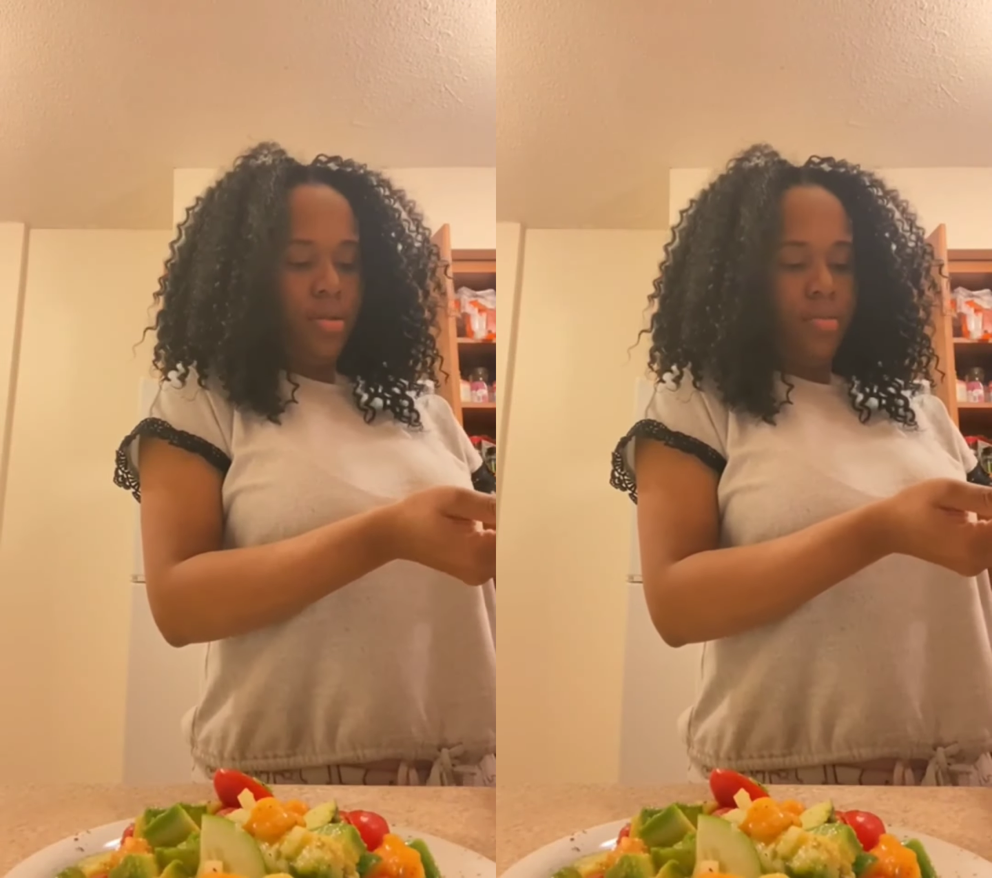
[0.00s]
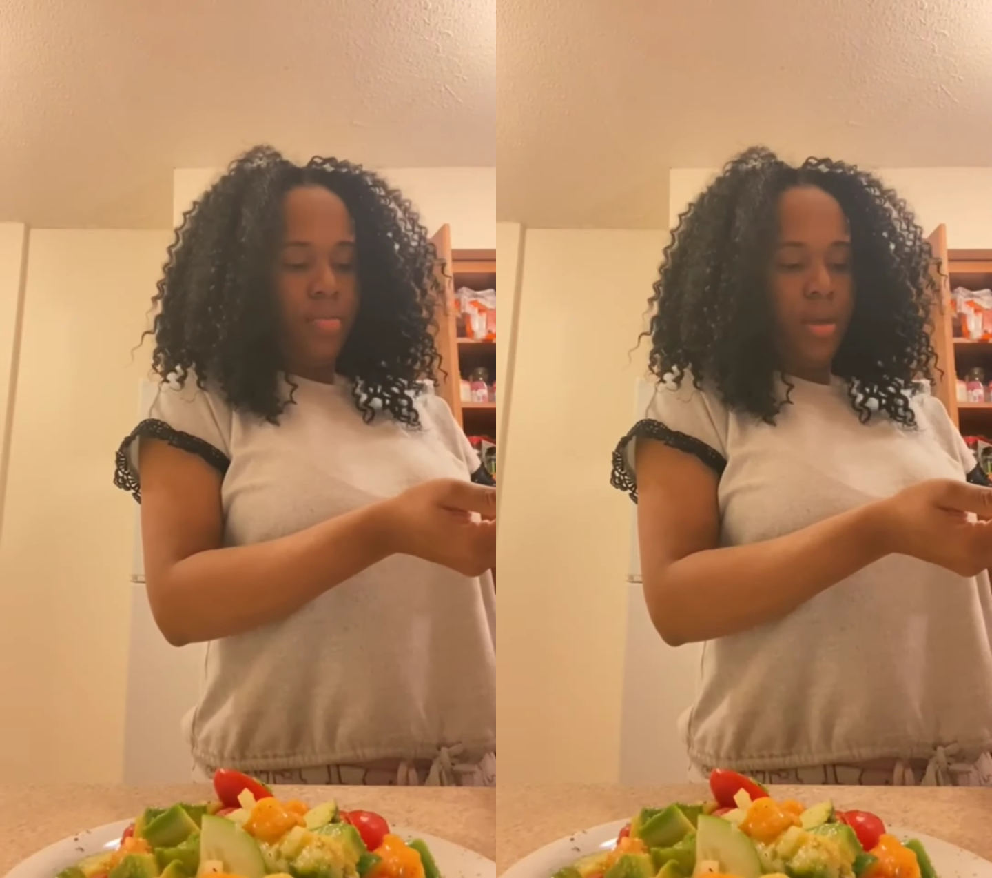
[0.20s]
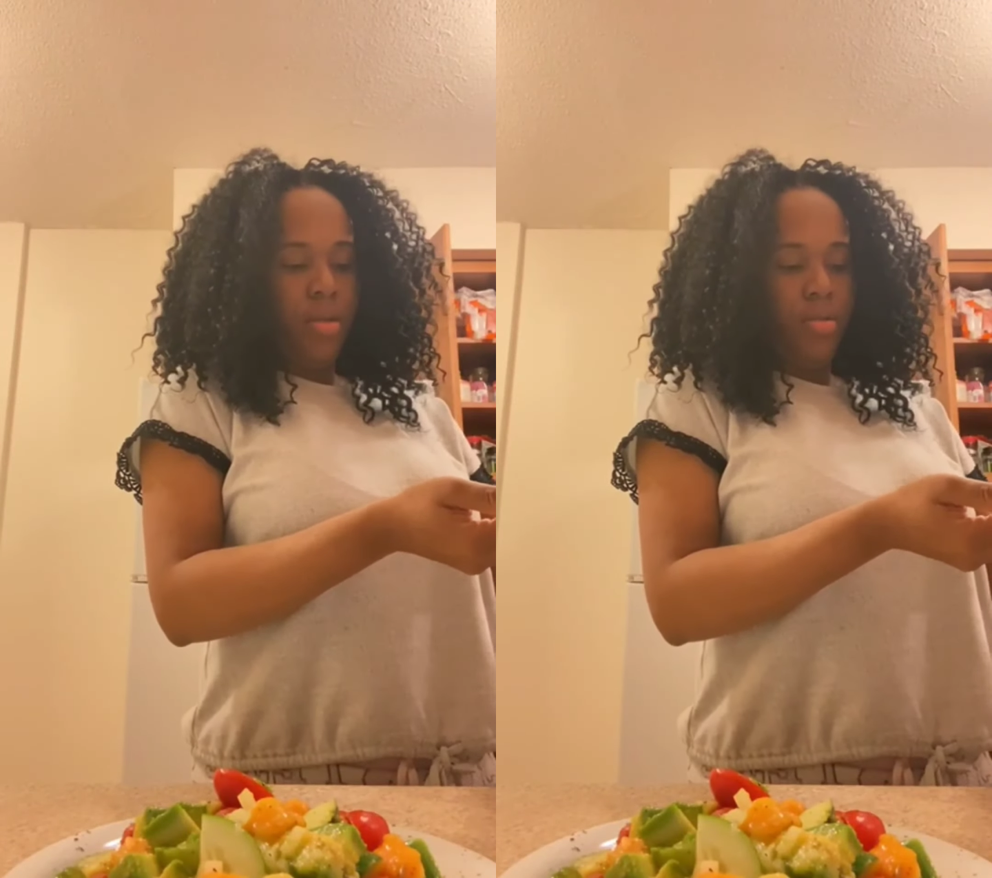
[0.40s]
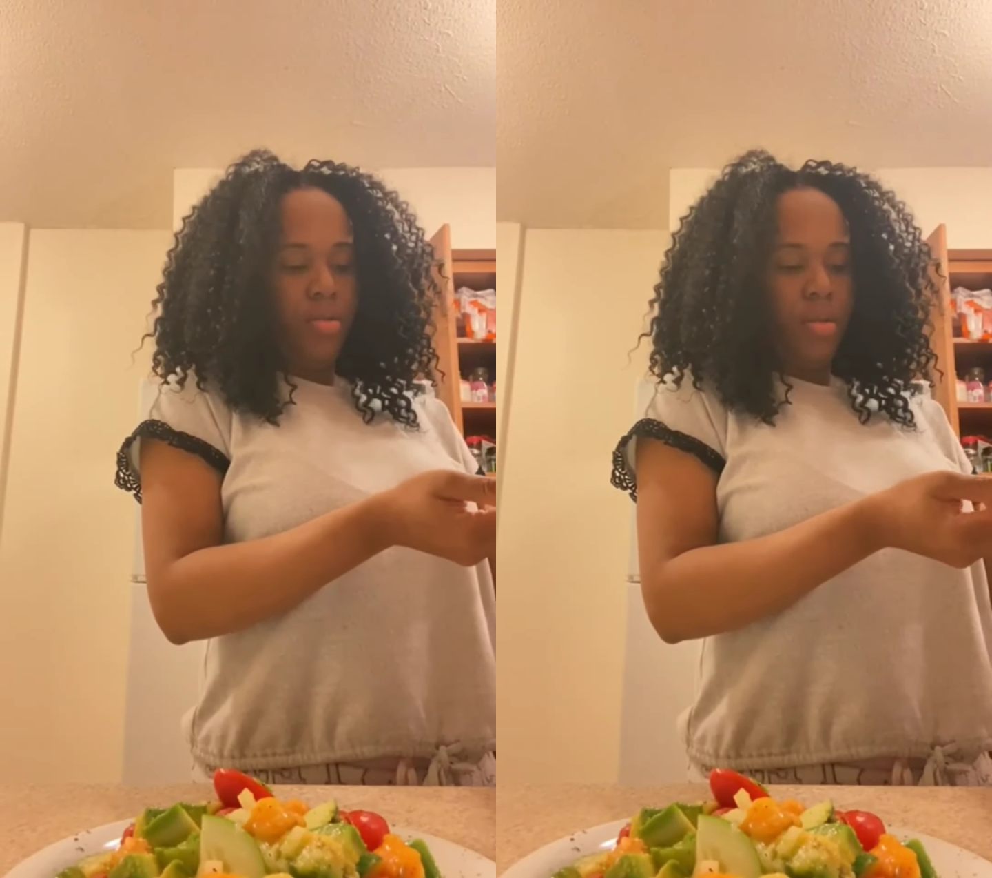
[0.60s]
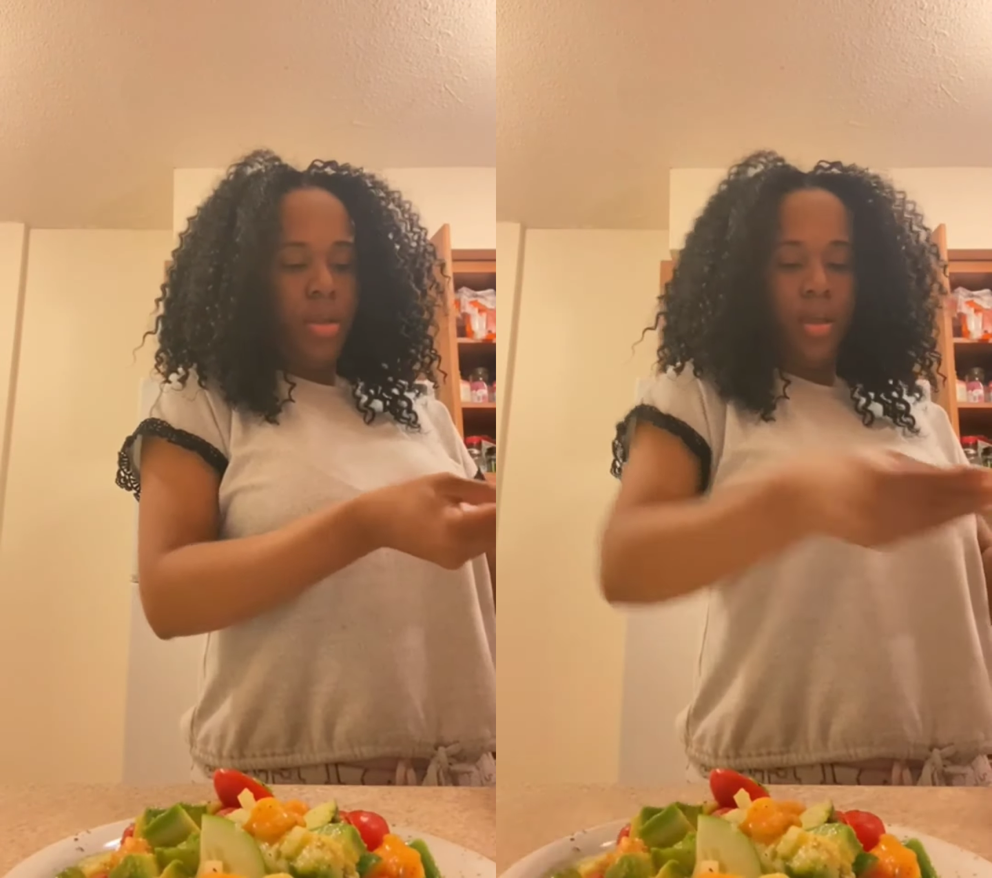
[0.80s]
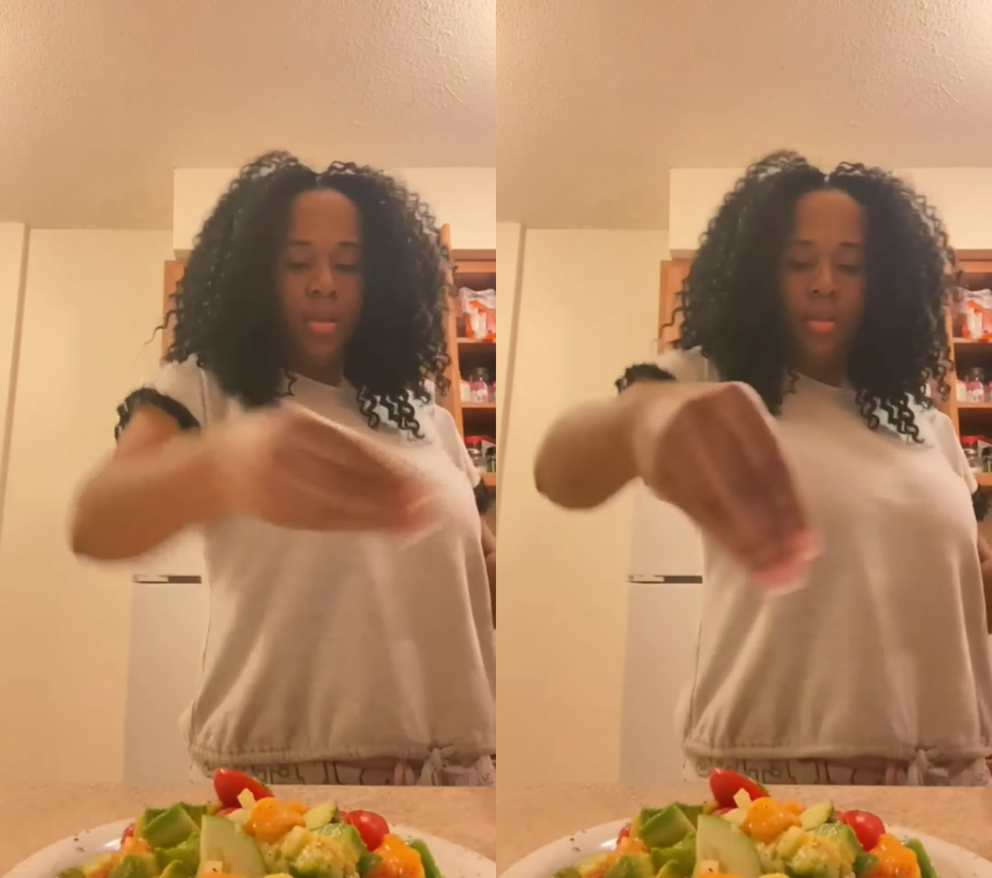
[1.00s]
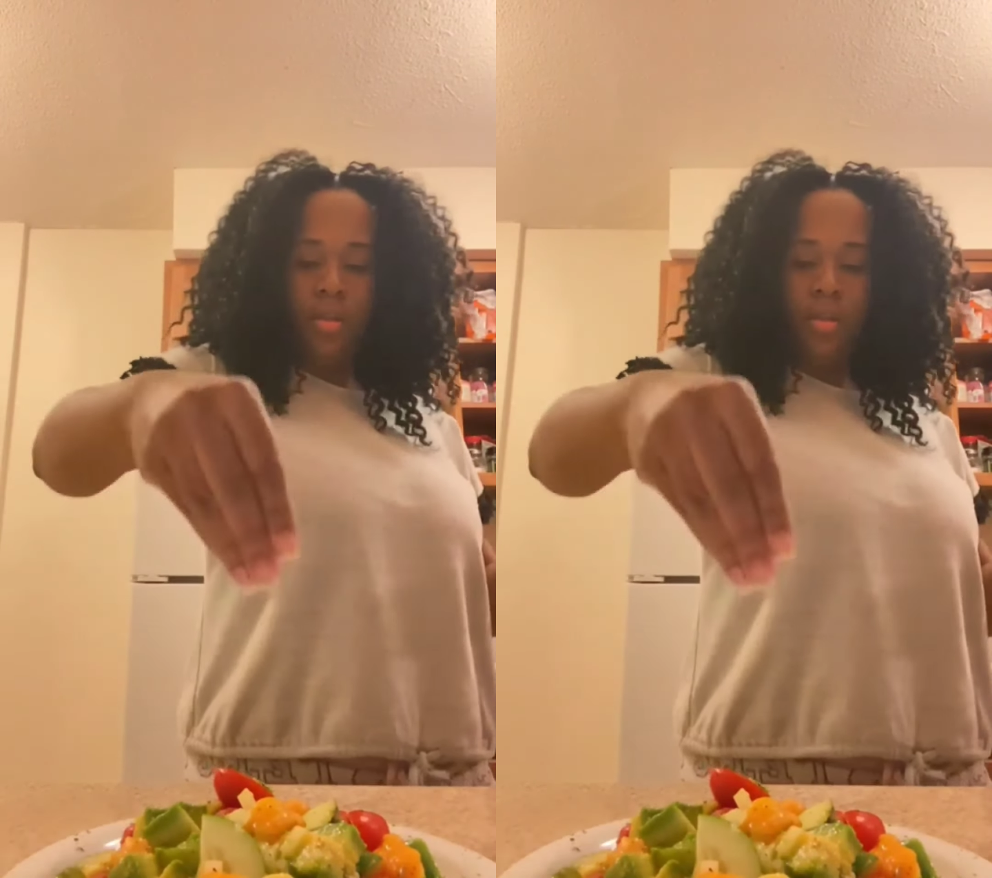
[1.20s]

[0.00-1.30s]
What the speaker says: Make it look nice.